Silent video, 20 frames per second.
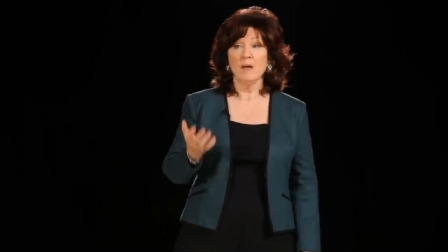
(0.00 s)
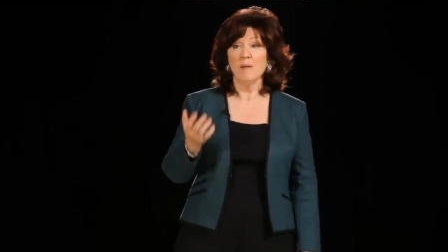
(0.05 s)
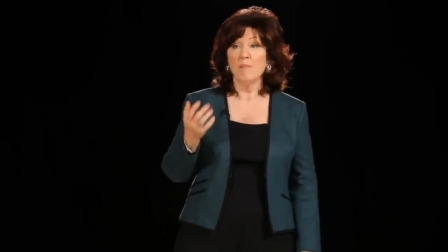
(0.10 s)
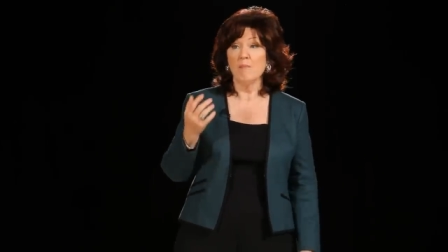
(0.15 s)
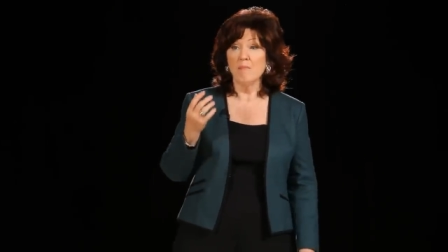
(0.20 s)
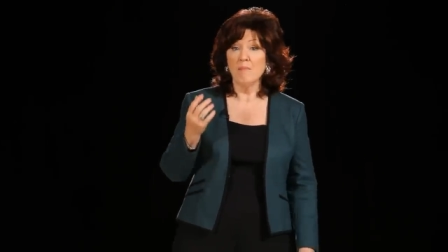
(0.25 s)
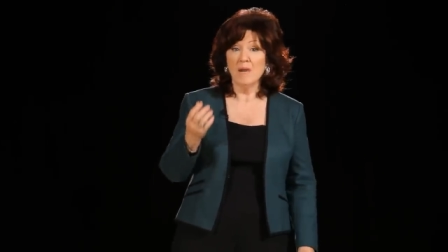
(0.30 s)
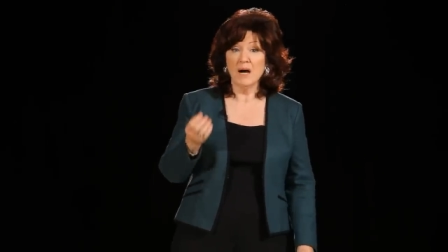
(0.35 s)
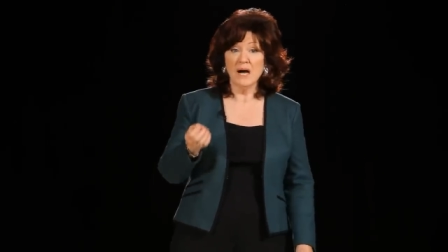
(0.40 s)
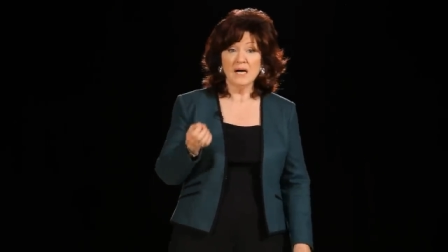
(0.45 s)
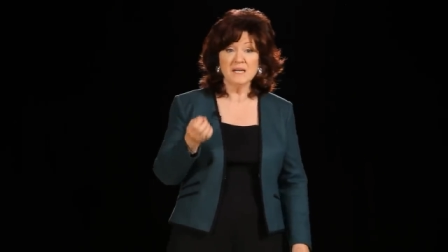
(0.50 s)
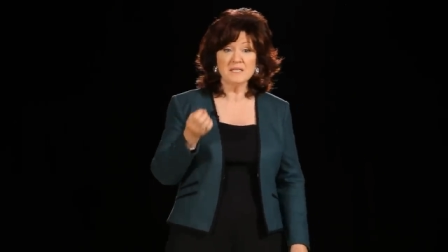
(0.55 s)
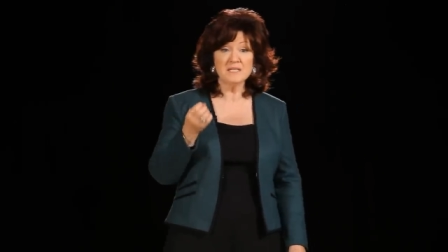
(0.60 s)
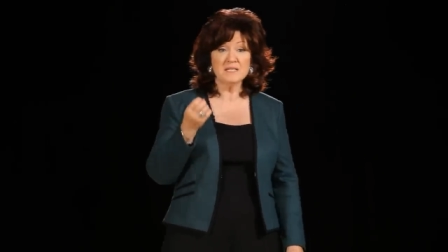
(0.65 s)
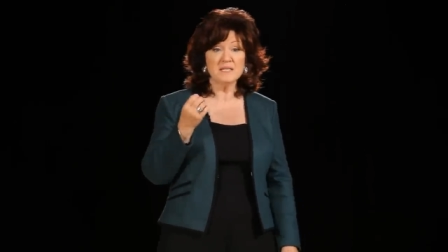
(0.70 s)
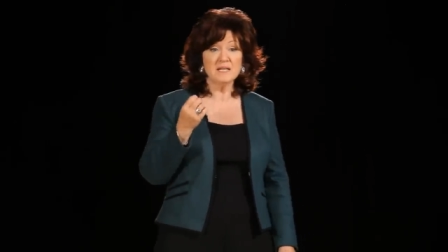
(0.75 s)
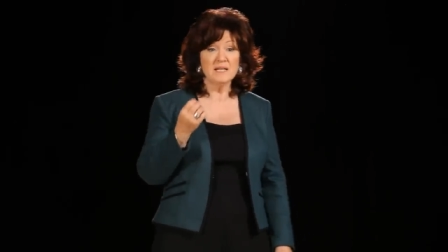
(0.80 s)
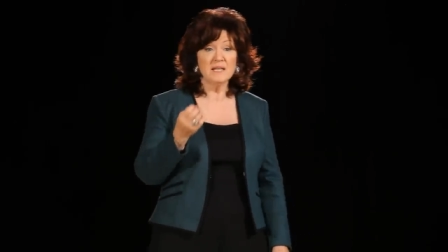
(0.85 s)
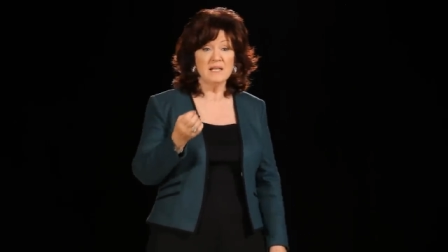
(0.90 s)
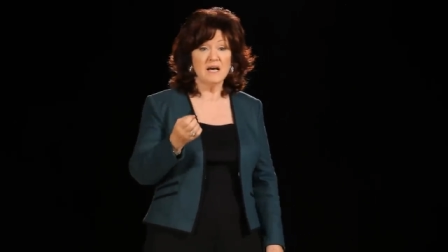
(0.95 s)

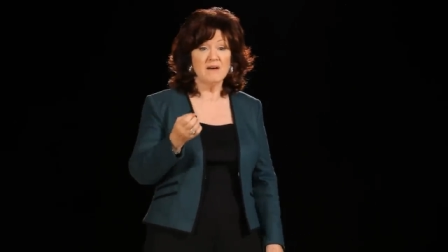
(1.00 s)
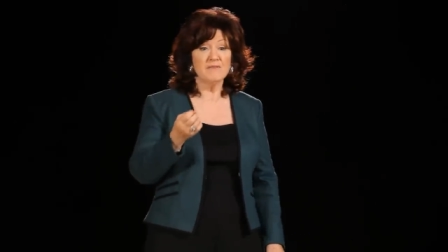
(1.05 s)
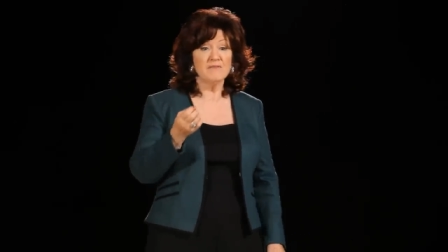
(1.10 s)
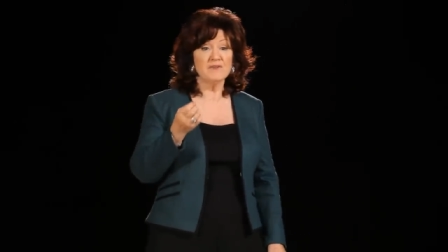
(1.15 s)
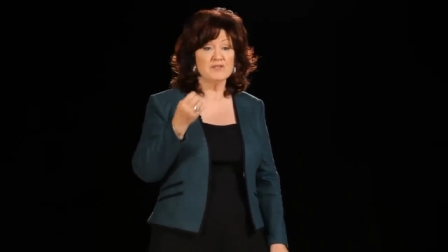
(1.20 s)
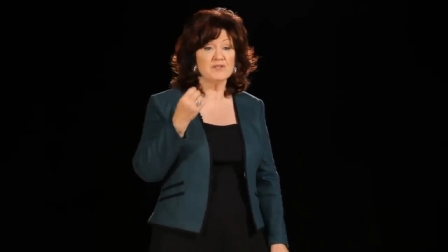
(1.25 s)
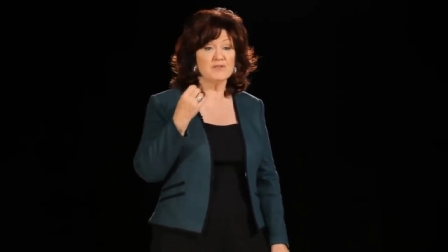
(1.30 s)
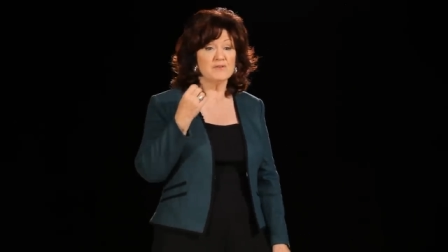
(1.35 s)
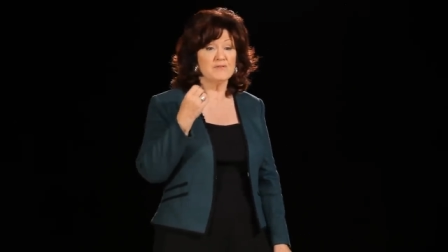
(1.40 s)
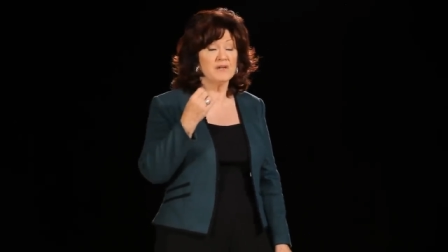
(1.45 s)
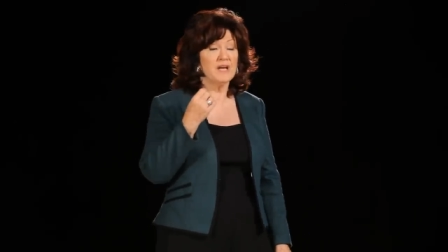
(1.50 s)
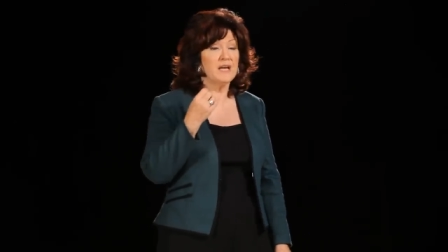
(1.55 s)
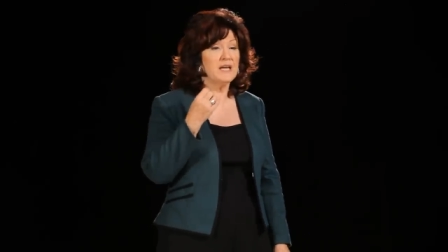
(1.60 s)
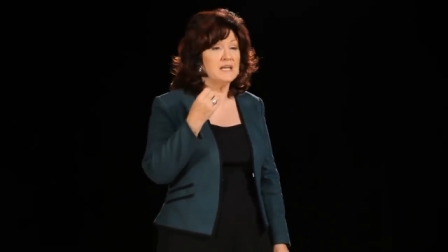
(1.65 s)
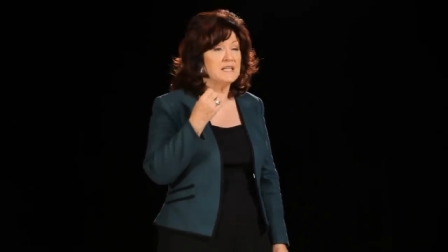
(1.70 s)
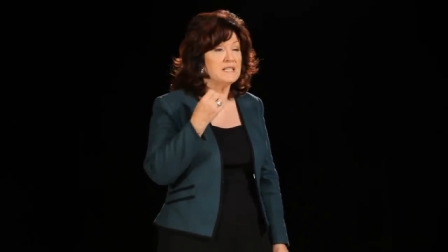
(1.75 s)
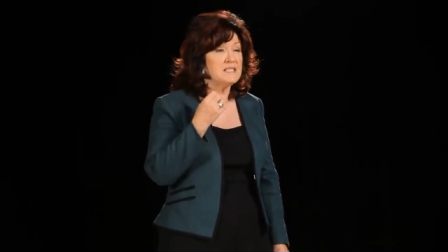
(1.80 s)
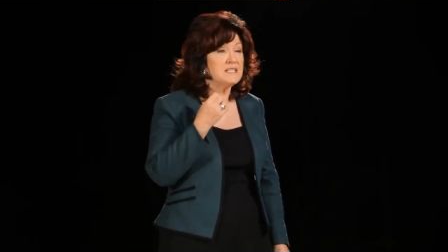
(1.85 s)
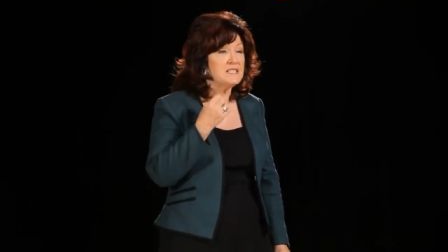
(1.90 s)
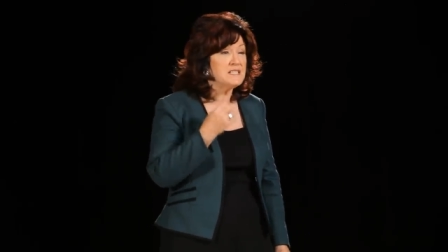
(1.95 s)
Master lovers create
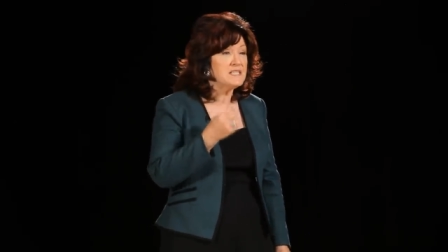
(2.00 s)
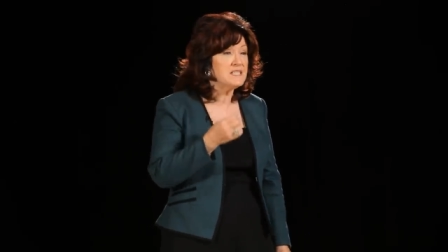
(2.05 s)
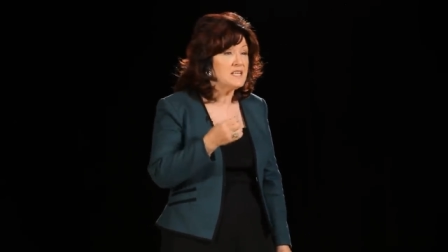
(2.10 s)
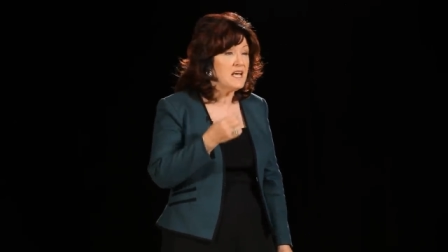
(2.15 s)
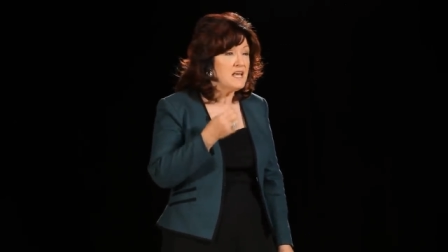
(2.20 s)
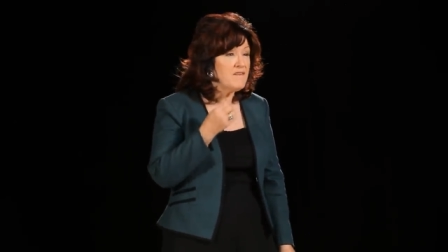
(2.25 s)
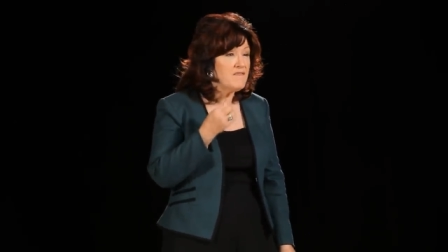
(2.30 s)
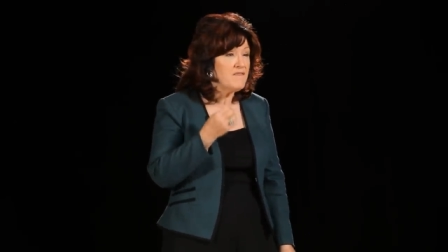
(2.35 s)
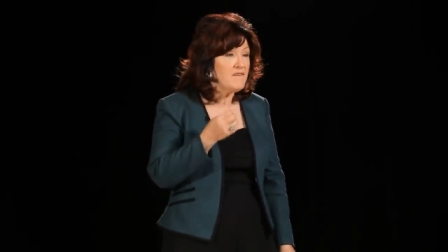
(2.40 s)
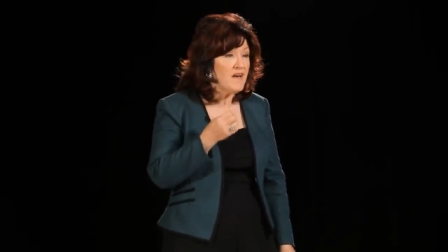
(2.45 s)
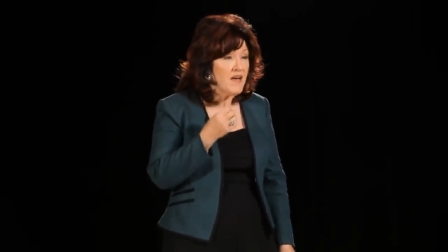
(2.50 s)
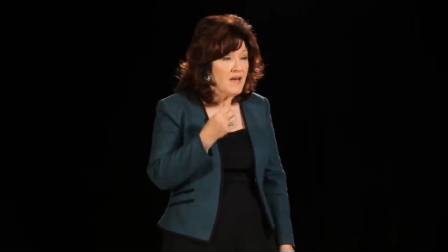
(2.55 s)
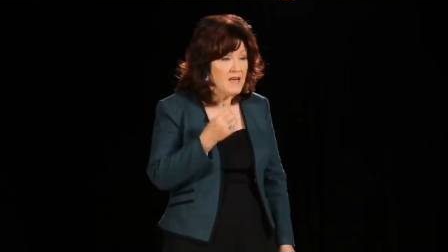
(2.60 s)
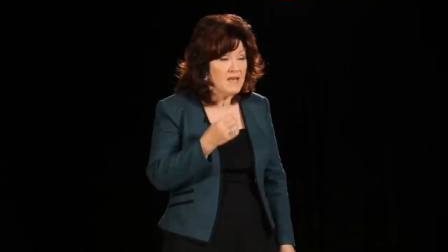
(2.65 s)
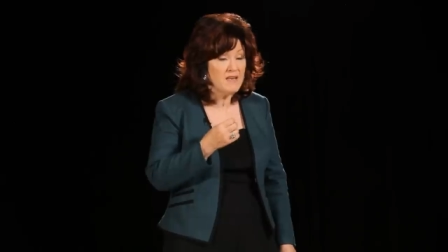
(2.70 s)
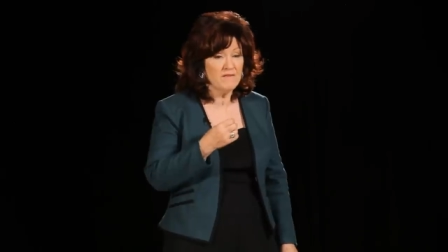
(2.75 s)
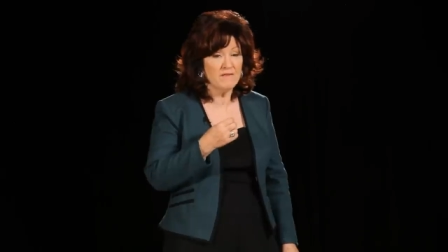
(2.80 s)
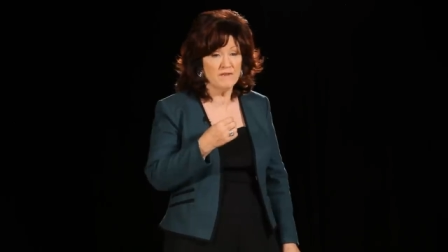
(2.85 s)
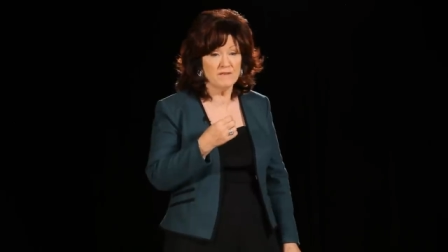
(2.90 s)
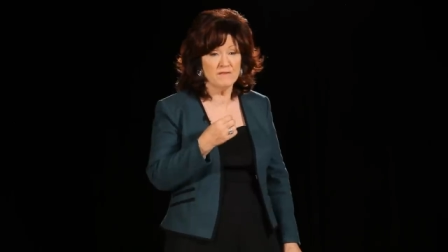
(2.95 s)
a safe
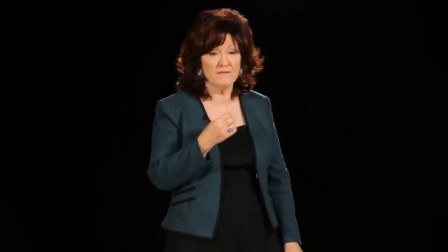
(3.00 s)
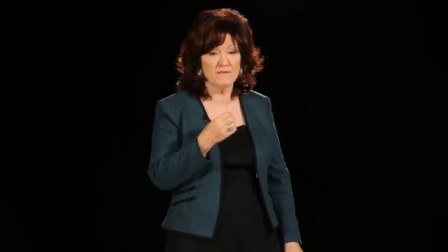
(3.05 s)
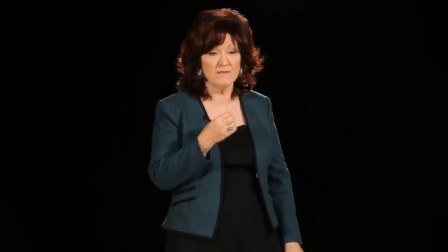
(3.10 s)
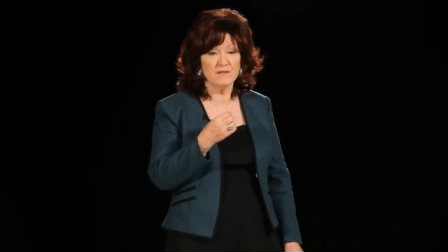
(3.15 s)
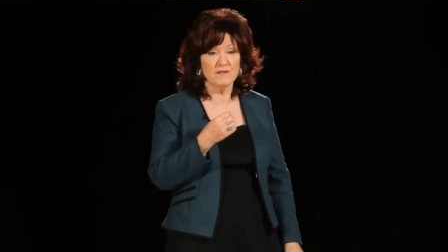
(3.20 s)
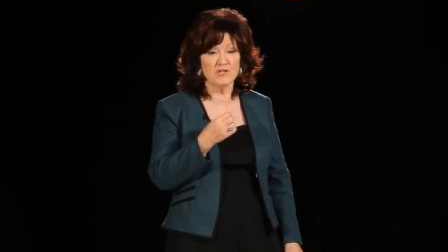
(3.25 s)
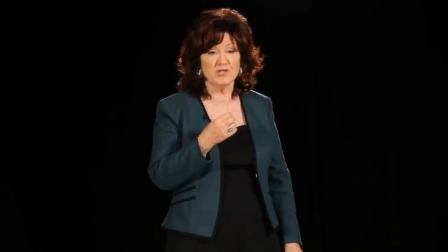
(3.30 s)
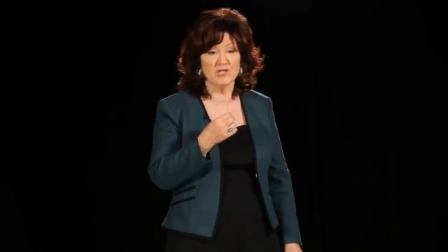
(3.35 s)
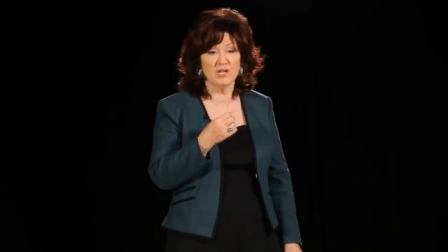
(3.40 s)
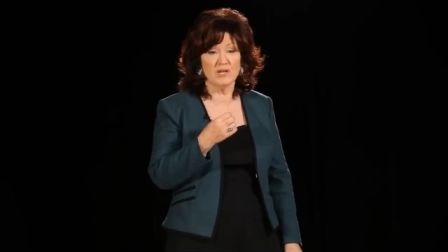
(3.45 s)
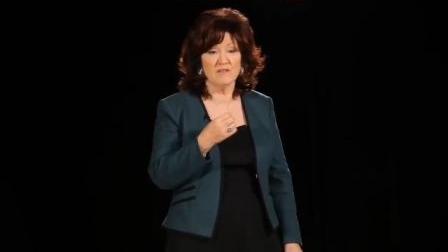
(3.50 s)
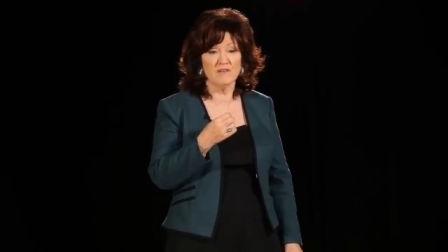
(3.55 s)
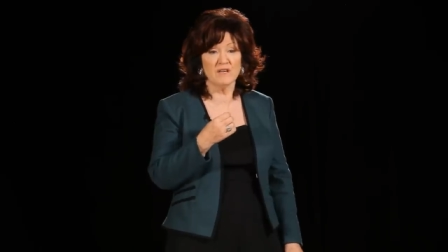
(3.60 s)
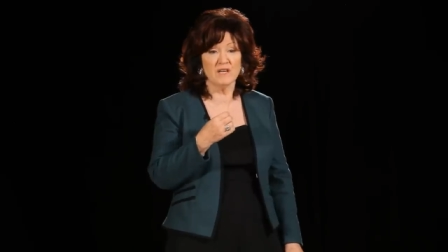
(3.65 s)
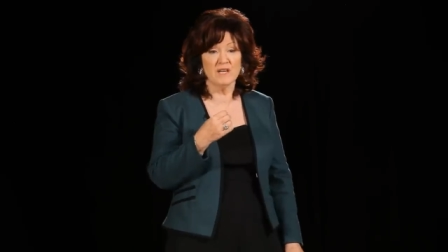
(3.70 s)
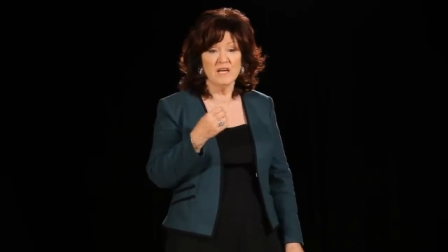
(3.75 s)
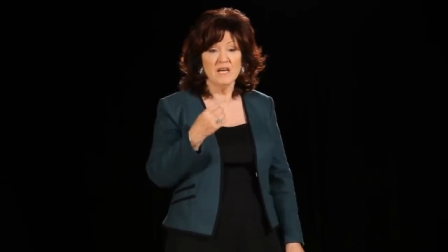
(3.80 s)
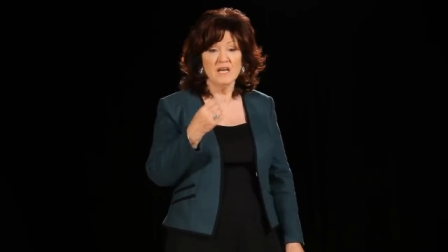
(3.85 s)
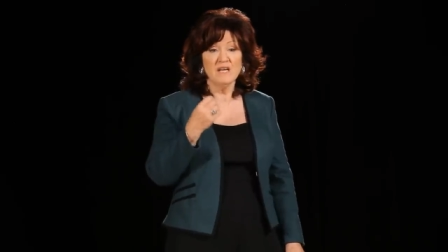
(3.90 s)
haven for each other.